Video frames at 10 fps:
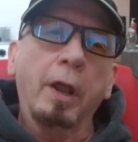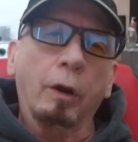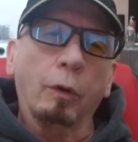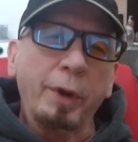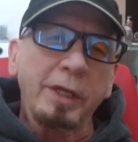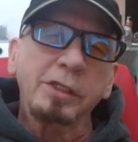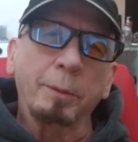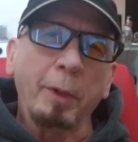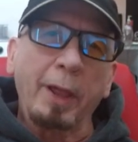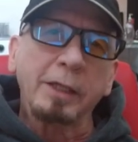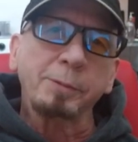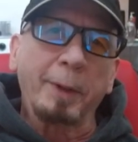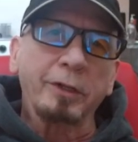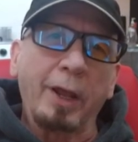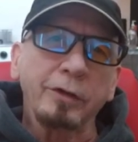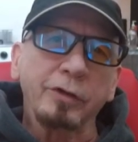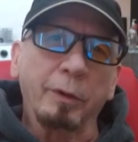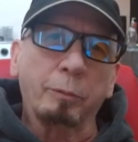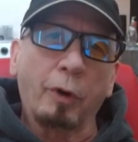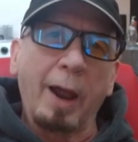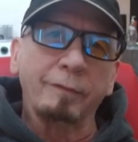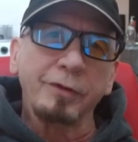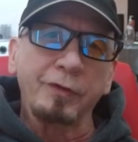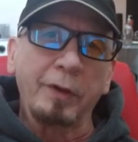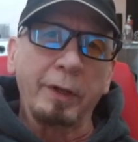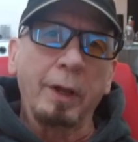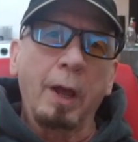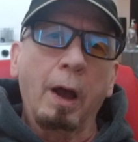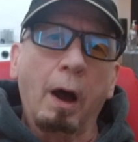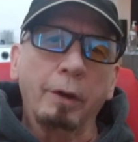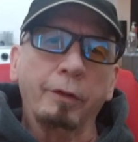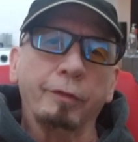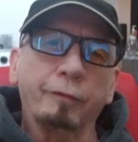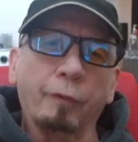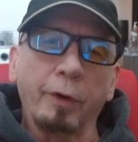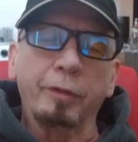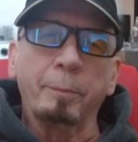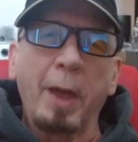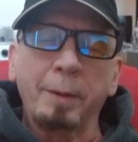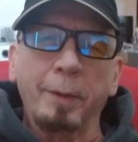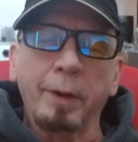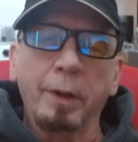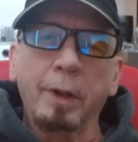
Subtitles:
reasonable expectation of privacy under the Fourth Amendment,